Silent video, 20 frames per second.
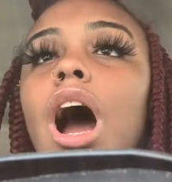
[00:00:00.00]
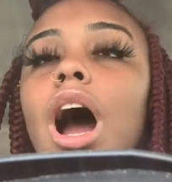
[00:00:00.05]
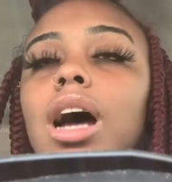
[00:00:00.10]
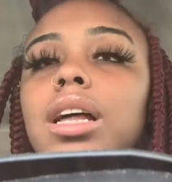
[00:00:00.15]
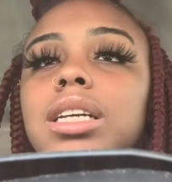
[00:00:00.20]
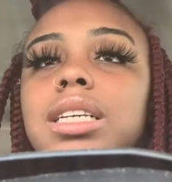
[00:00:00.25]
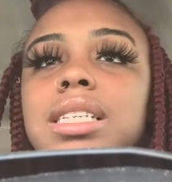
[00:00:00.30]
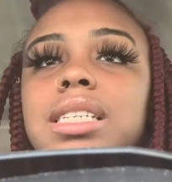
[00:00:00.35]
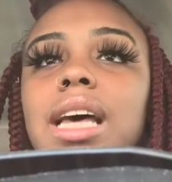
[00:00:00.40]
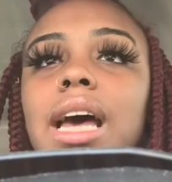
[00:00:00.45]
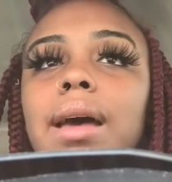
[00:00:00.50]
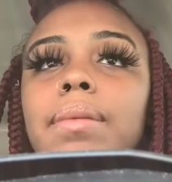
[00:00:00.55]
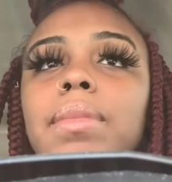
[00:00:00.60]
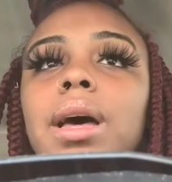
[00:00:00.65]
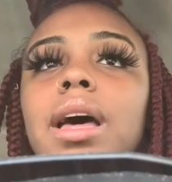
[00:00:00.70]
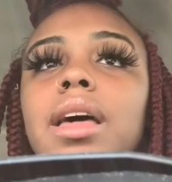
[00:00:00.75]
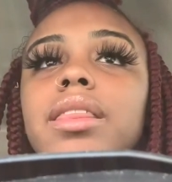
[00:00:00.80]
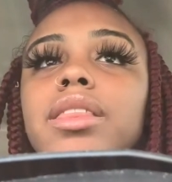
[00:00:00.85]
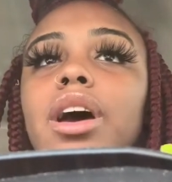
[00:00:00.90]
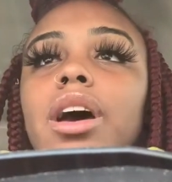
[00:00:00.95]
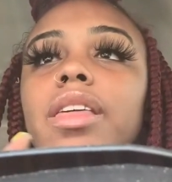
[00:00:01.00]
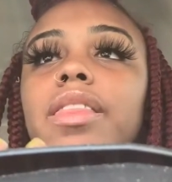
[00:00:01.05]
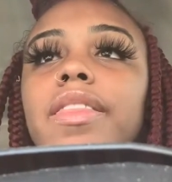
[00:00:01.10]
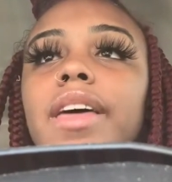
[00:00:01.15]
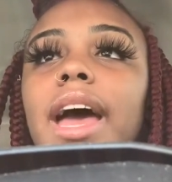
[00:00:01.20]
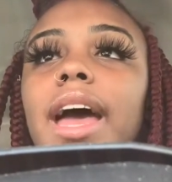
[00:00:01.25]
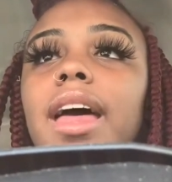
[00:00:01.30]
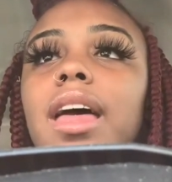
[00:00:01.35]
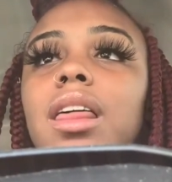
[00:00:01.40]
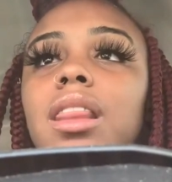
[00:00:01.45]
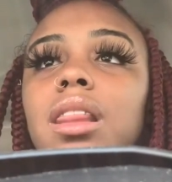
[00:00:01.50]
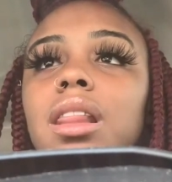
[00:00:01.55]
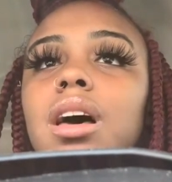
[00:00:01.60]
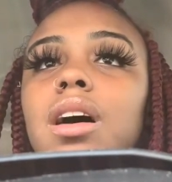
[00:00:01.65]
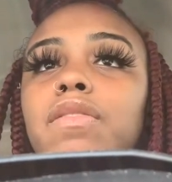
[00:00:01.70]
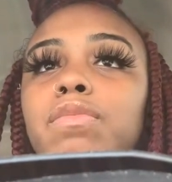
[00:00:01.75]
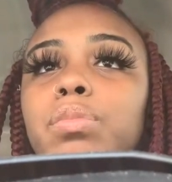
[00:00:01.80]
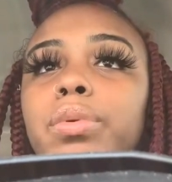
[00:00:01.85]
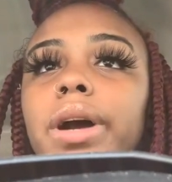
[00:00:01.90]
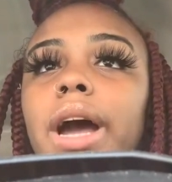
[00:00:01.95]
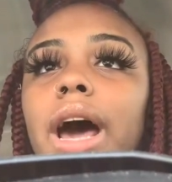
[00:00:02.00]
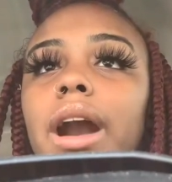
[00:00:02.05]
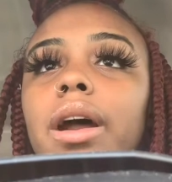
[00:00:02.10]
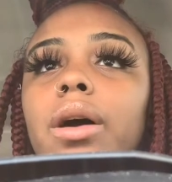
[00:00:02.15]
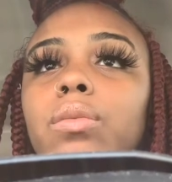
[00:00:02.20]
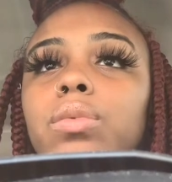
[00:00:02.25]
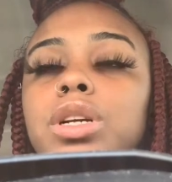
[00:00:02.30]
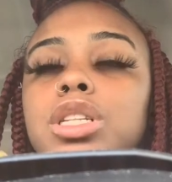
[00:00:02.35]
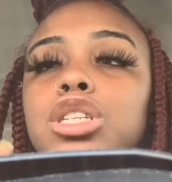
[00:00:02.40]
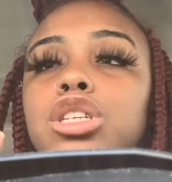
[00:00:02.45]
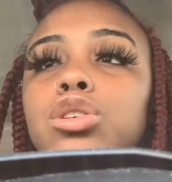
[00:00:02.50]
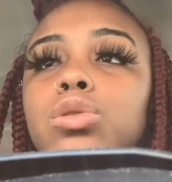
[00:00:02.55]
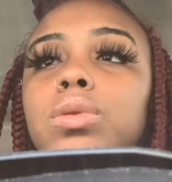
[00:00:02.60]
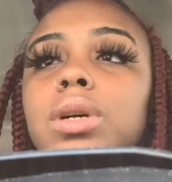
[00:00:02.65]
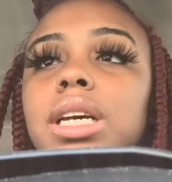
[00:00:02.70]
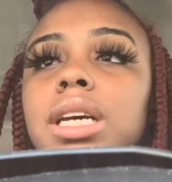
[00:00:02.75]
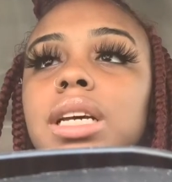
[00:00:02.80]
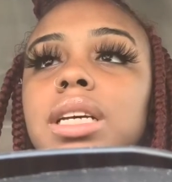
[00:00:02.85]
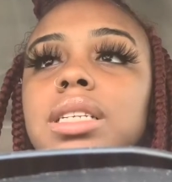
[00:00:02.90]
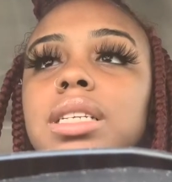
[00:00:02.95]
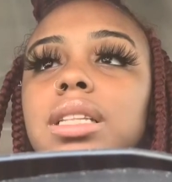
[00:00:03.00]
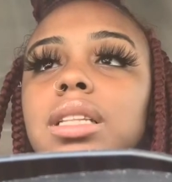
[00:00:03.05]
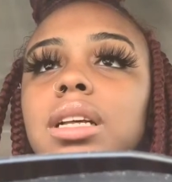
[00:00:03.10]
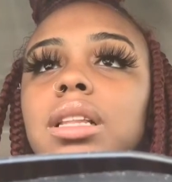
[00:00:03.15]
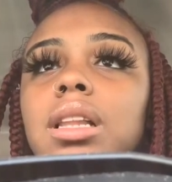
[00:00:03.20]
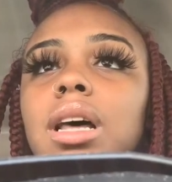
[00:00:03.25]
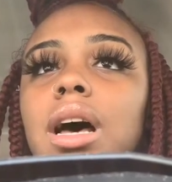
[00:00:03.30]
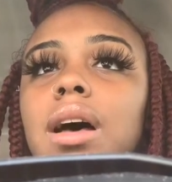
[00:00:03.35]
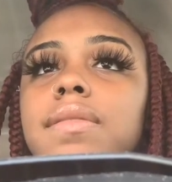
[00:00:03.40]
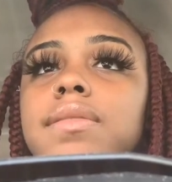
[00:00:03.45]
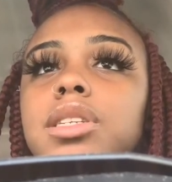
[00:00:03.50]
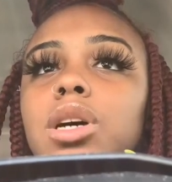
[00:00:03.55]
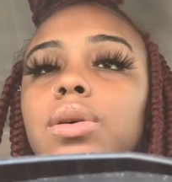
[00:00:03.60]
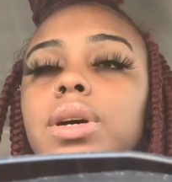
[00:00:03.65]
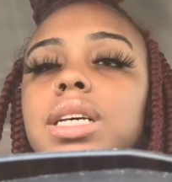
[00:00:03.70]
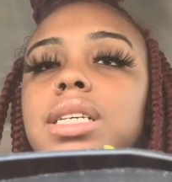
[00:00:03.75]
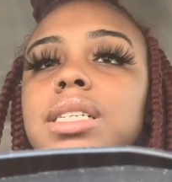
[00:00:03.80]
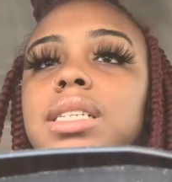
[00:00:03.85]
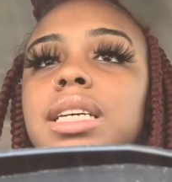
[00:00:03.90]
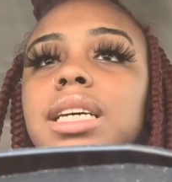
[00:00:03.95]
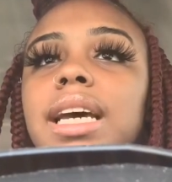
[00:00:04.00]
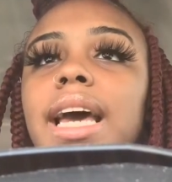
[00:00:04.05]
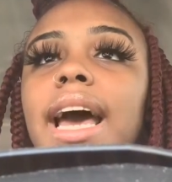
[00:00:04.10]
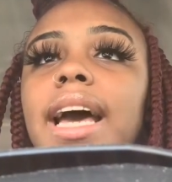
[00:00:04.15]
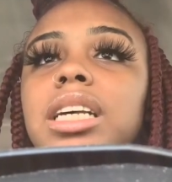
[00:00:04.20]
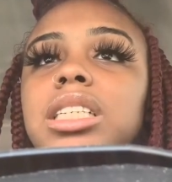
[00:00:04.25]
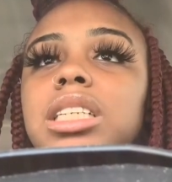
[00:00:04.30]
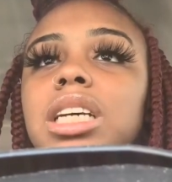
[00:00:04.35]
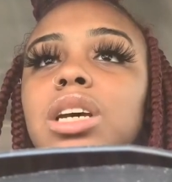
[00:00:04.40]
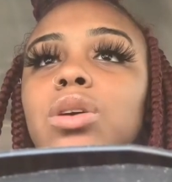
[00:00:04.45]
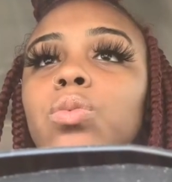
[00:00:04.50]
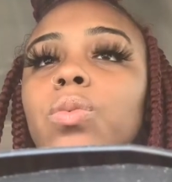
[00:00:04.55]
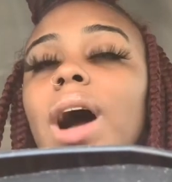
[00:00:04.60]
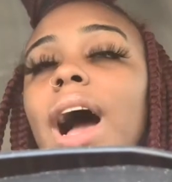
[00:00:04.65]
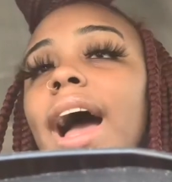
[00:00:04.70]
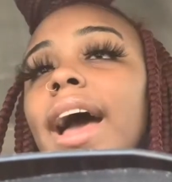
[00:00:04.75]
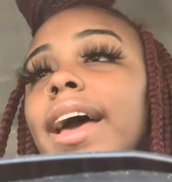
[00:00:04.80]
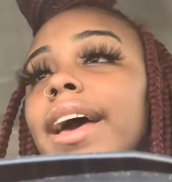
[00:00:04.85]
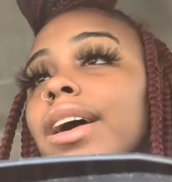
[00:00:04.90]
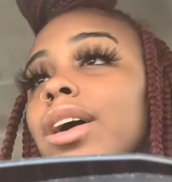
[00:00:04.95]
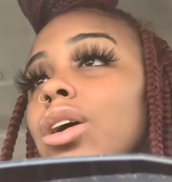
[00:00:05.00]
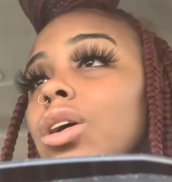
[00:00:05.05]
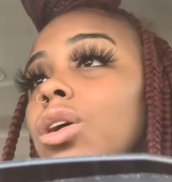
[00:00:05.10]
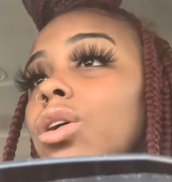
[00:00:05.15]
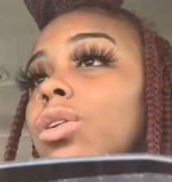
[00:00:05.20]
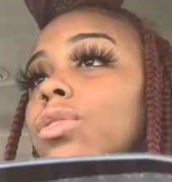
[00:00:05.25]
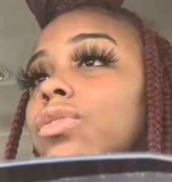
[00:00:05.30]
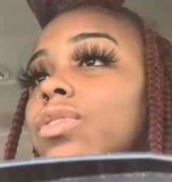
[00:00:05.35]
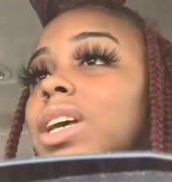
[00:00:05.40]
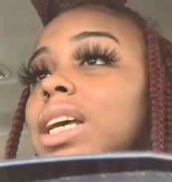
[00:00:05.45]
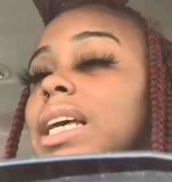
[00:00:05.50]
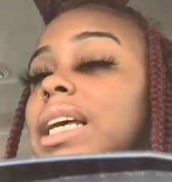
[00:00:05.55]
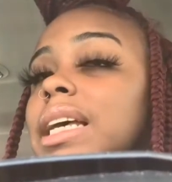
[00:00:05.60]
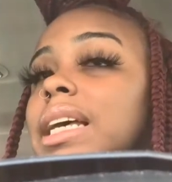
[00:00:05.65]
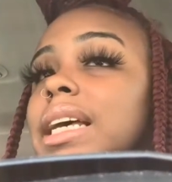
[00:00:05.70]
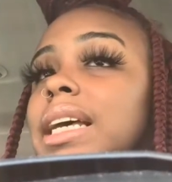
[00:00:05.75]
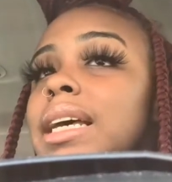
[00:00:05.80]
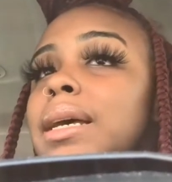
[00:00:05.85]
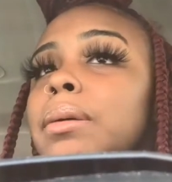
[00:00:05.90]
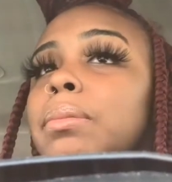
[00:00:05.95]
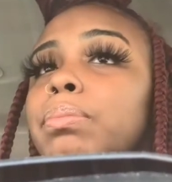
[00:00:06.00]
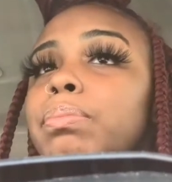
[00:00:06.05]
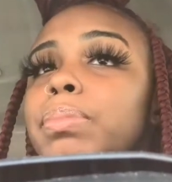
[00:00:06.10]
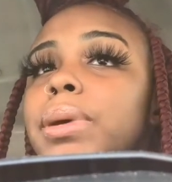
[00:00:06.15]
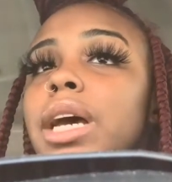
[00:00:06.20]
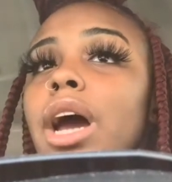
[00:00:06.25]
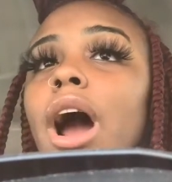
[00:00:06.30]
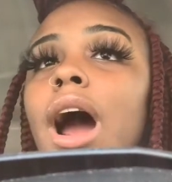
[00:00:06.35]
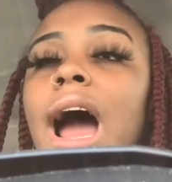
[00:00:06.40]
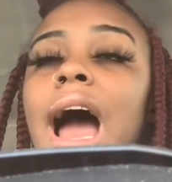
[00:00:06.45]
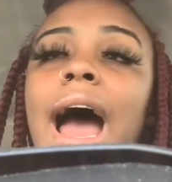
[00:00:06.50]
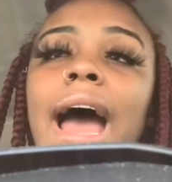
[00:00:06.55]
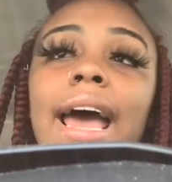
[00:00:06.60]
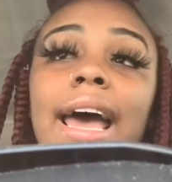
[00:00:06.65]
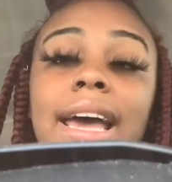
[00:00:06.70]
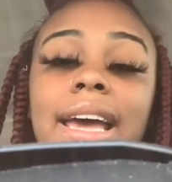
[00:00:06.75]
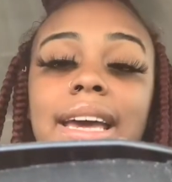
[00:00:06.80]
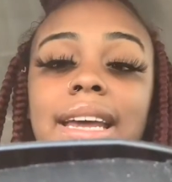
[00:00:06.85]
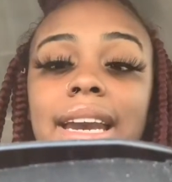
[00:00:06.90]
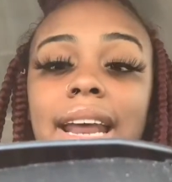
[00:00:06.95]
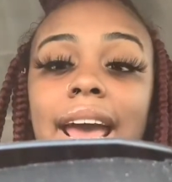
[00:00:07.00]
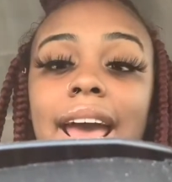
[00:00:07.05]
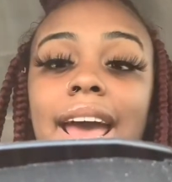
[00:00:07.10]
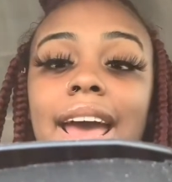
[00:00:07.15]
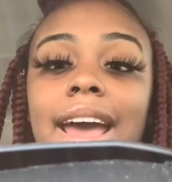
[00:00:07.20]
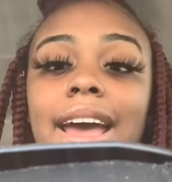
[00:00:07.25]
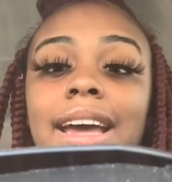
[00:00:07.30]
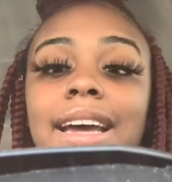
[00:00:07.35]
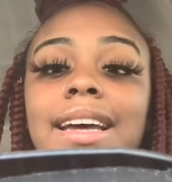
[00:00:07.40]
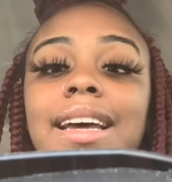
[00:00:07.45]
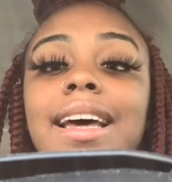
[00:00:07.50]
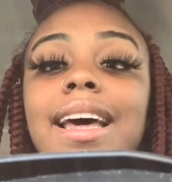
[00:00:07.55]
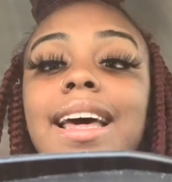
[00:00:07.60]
are the same that they love brianna with two e's in the love so it's t-h-e-y-l-o-v-e-e b-r-i-a-n-a